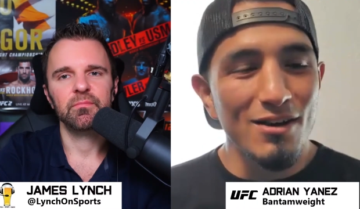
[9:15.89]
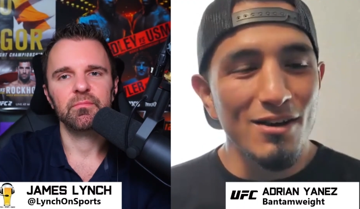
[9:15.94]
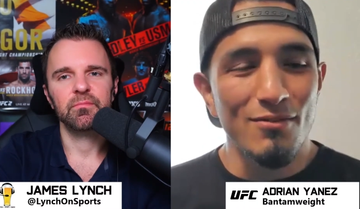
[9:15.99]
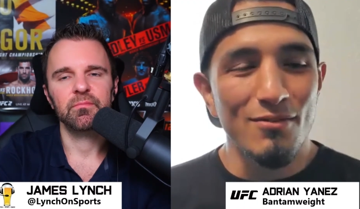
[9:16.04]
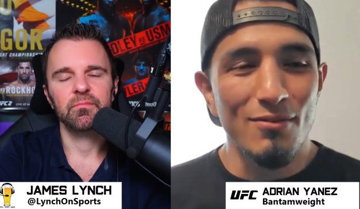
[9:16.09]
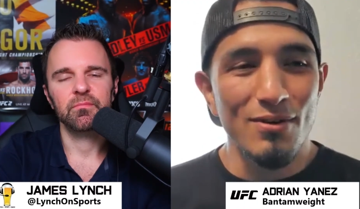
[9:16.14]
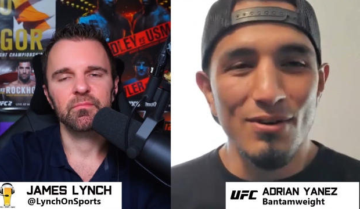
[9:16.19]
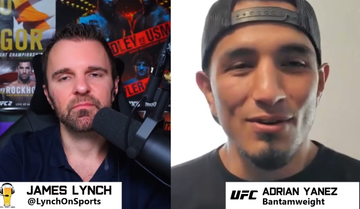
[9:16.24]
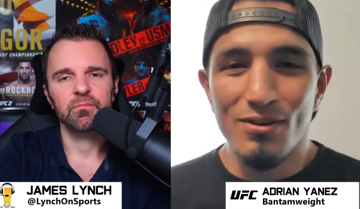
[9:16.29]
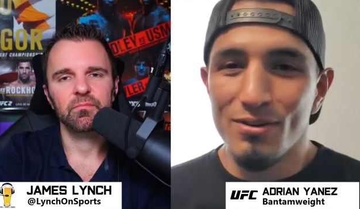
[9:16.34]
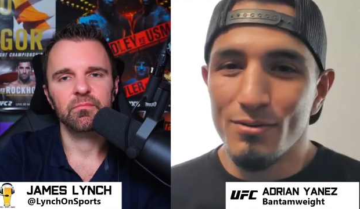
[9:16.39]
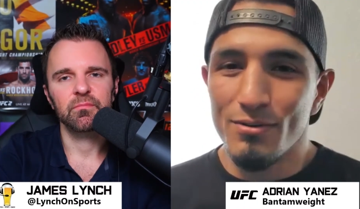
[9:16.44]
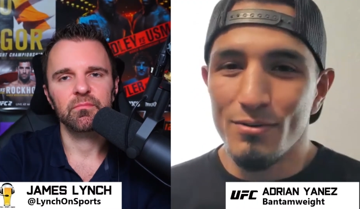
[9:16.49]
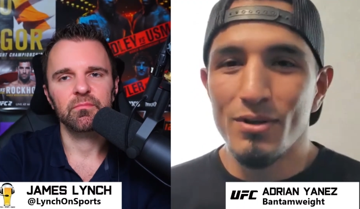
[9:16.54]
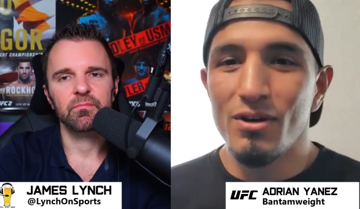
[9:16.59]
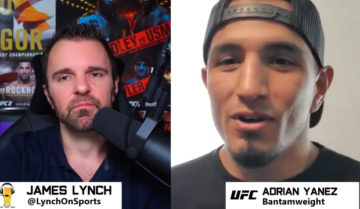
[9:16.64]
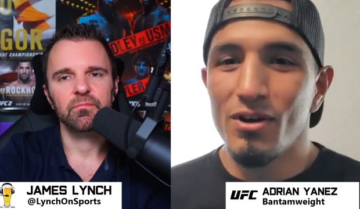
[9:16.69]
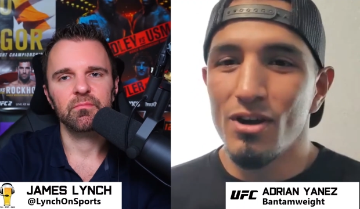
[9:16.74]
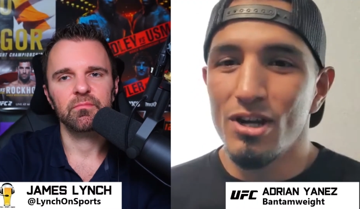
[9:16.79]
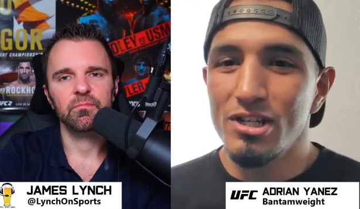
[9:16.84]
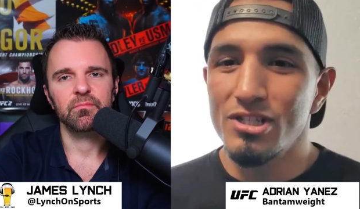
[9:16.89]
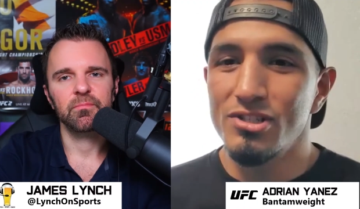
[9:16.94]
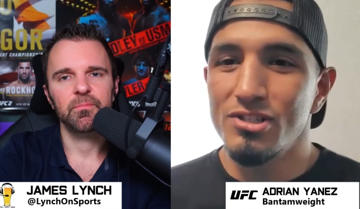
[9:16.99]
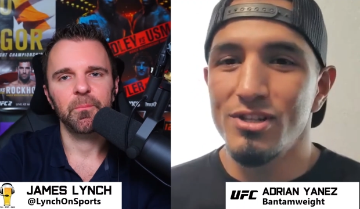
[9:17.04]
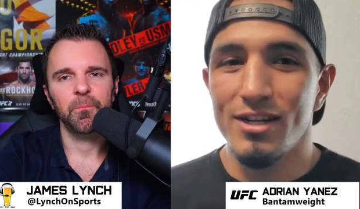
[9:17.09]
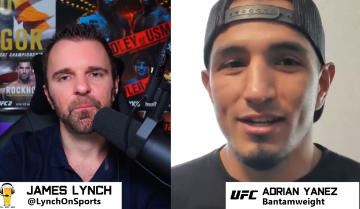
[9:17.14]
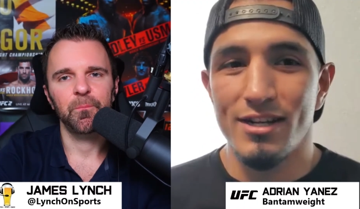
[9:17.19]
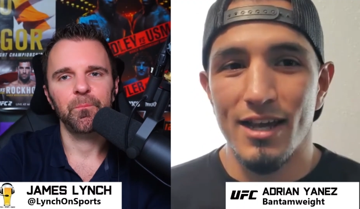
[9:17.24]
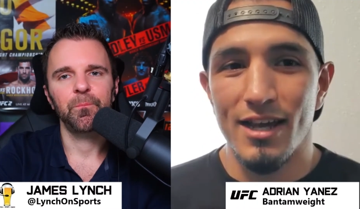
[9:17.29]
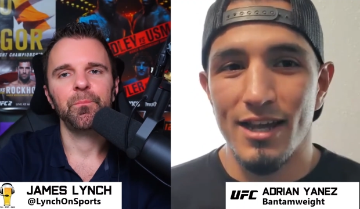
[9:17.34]
Speaker 1: real hard,
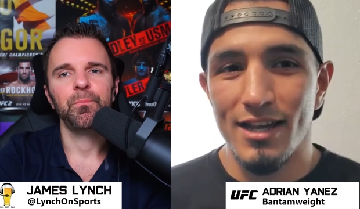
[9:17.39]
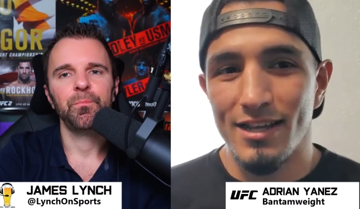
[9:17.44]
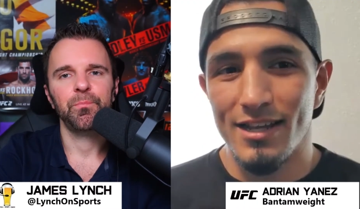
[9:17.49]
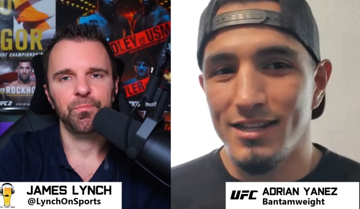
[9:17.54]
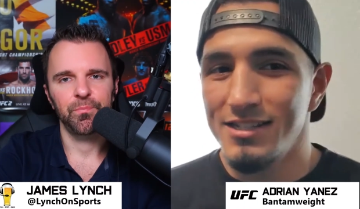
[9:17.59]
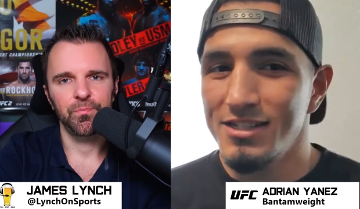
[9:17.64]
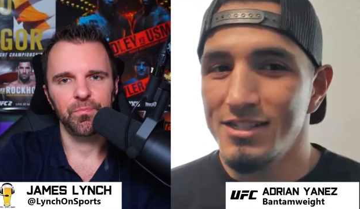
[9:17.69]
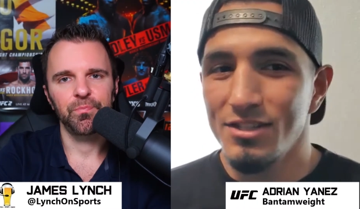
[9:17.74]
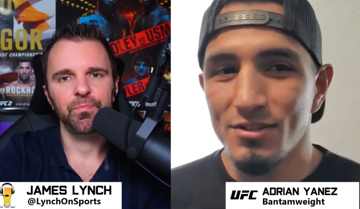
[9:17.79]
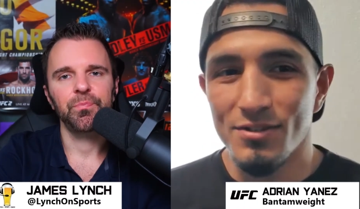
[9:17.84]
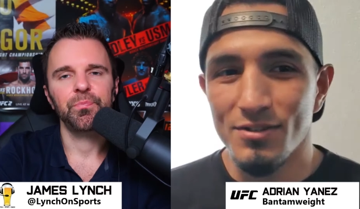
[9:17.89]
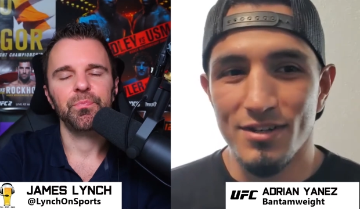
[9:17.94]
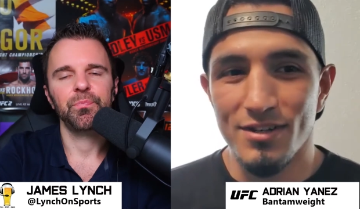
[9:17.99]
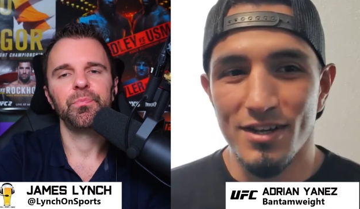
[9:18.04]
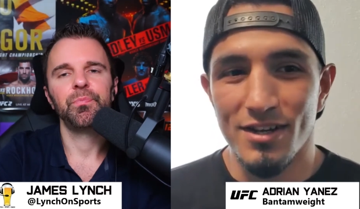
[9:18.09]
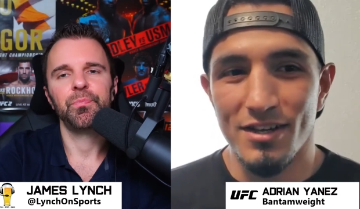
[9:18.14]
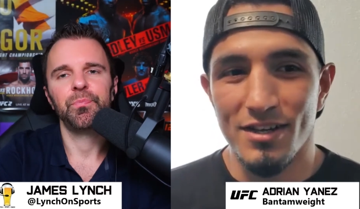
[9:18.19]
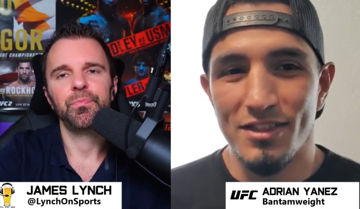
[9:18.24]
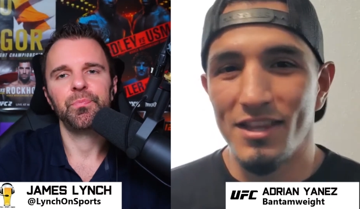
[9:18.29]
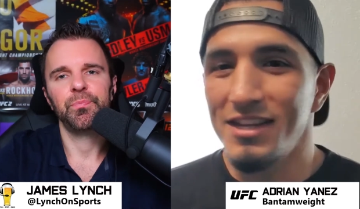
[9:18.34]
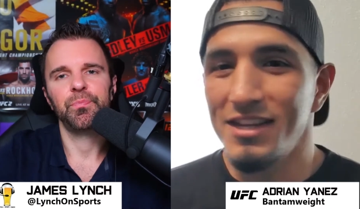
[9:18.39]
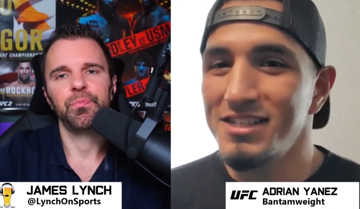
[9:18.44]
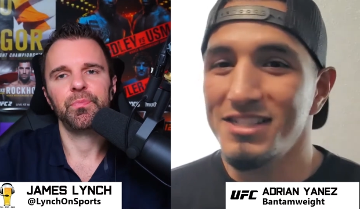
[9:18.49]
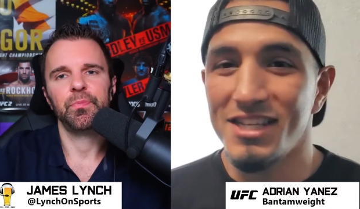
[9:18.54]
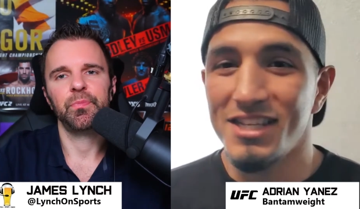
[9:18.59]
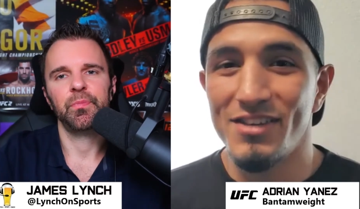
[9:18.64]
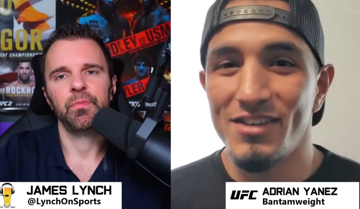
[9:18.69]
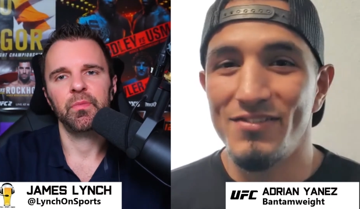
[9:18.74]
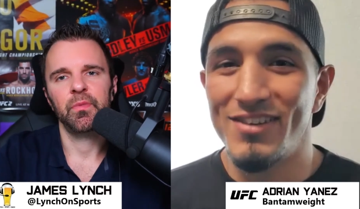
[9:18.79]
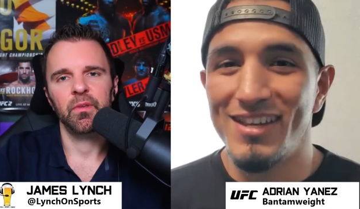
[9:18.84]
strict diet until
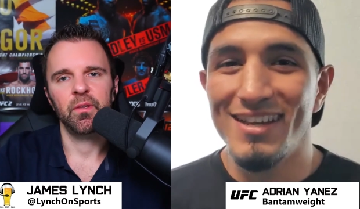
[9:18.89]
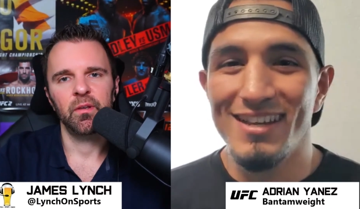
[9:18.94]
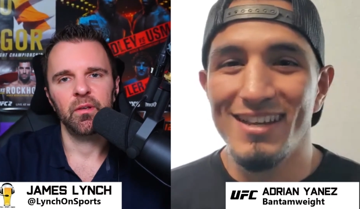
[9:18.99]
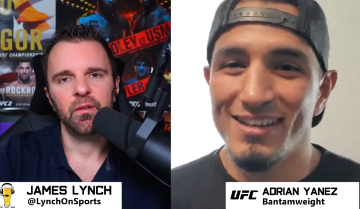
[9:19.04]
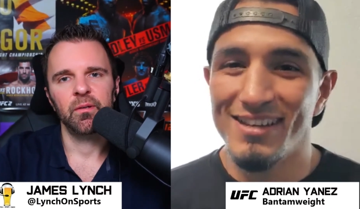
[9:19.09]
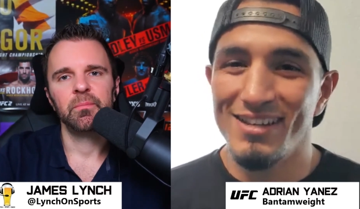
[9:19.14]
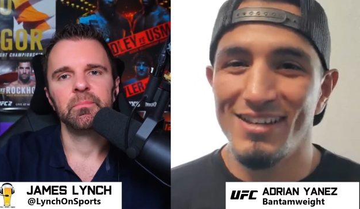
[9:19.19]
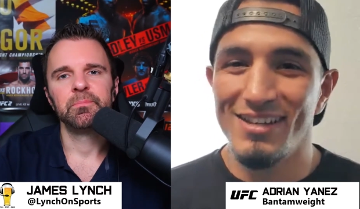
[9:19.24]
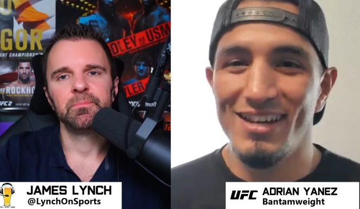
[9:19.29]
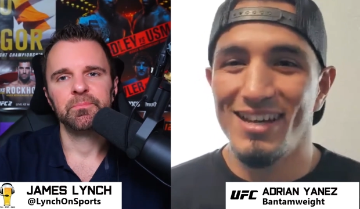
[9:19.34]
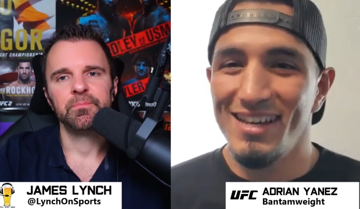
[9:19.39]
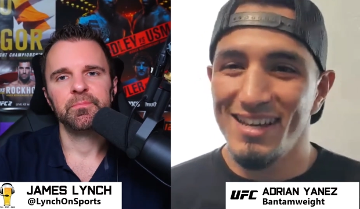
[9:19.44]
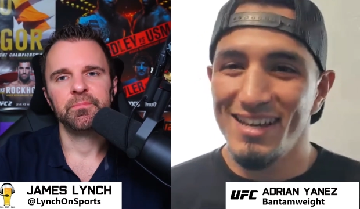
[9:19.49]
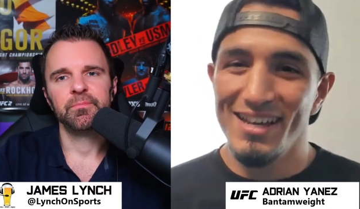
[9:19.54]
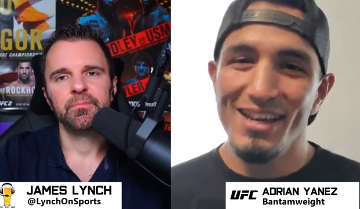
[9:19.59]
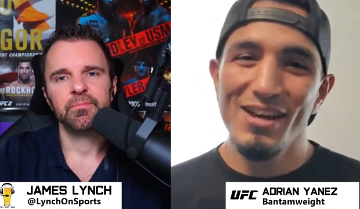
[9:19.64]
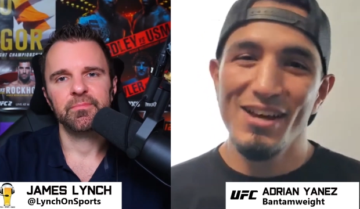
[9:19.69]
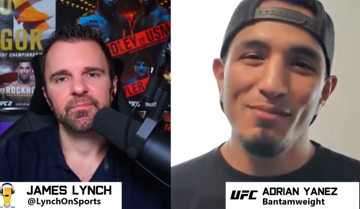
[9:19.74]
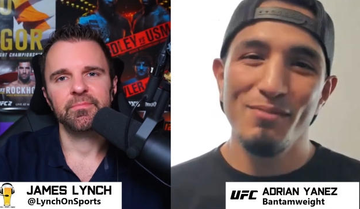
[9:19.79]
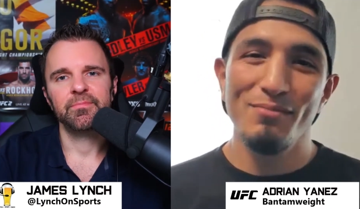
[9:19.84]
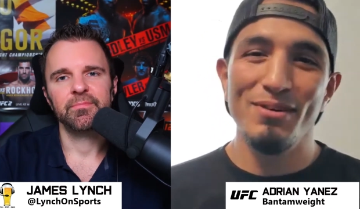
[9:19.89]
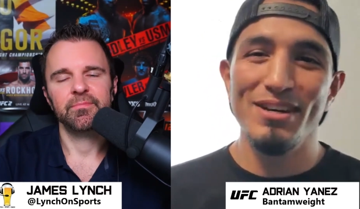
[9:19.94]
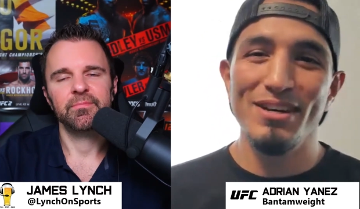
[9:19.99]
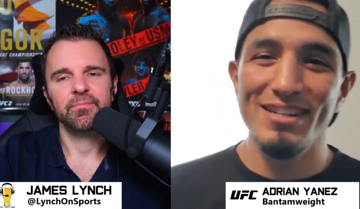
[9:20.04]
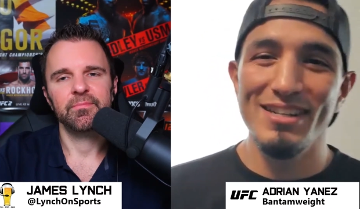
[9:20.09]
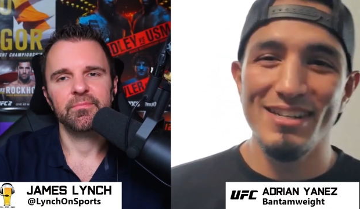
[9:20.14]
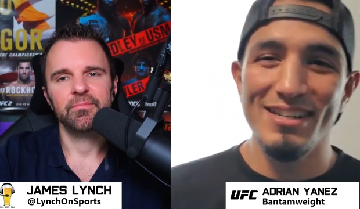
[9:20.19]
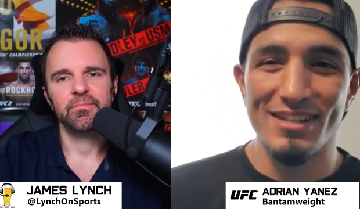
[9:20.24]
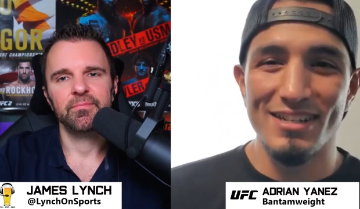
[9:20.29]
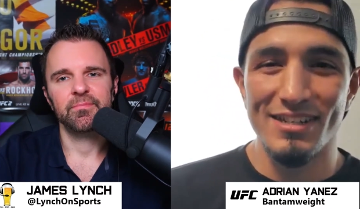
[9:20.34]
Thanksgiving.
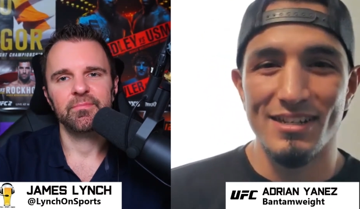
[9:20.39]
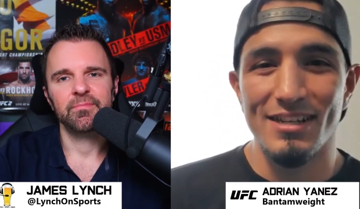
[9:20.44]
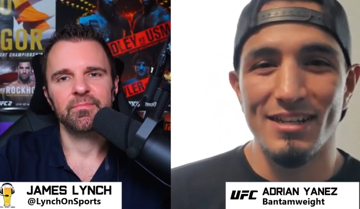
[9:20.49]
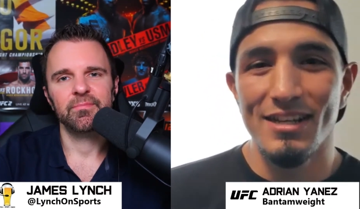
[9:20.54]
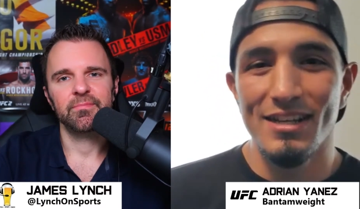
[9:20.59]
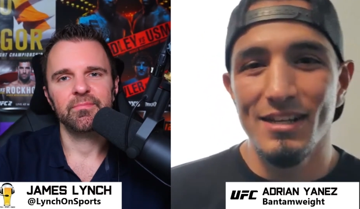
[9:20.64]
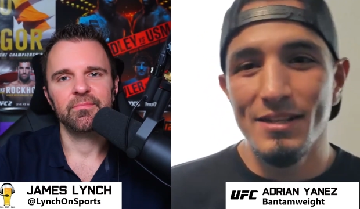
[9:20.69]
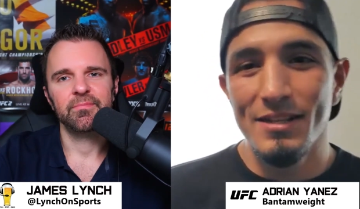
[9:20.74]
But